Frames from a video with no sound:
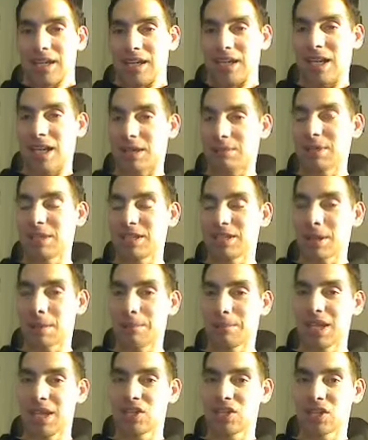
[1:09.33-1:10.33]
Nick beats
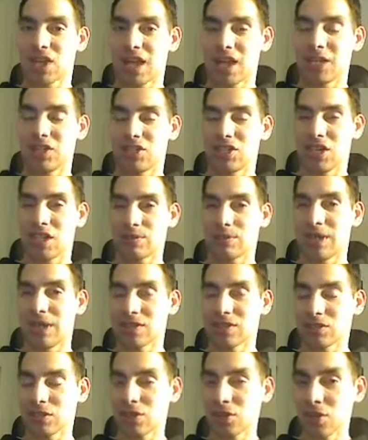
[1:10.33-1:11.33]
up BJ. GSP
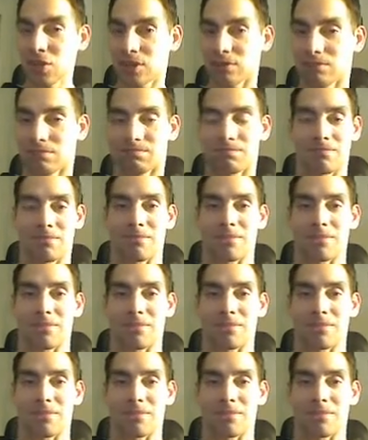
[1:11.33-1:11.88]
gets hurt.